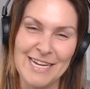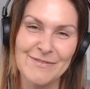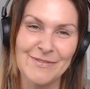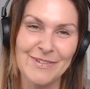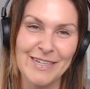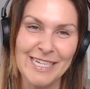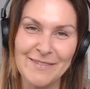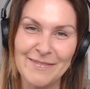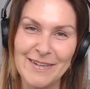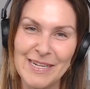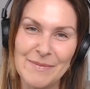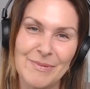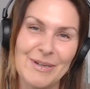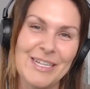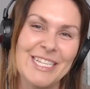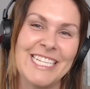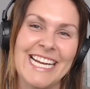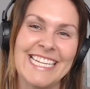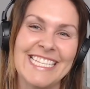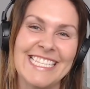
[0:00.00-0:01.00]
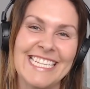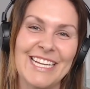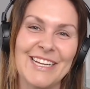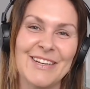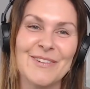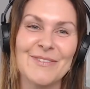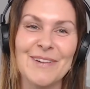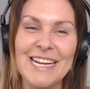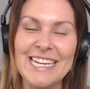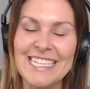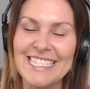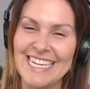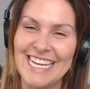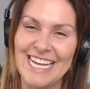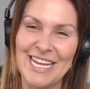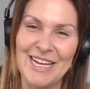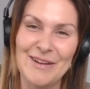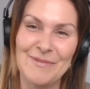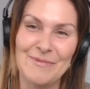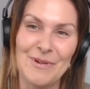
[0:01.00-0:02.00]
Really, really appreciate it. Great to
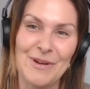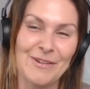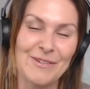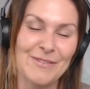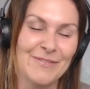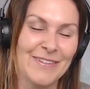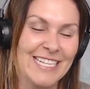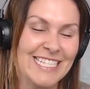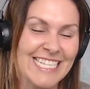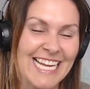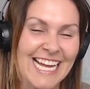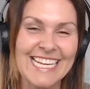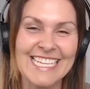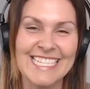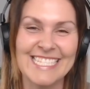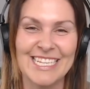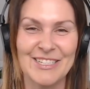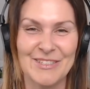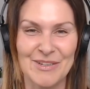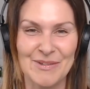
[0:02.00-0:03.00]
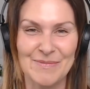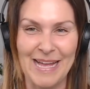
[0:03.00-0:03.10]
hear what a fantastic job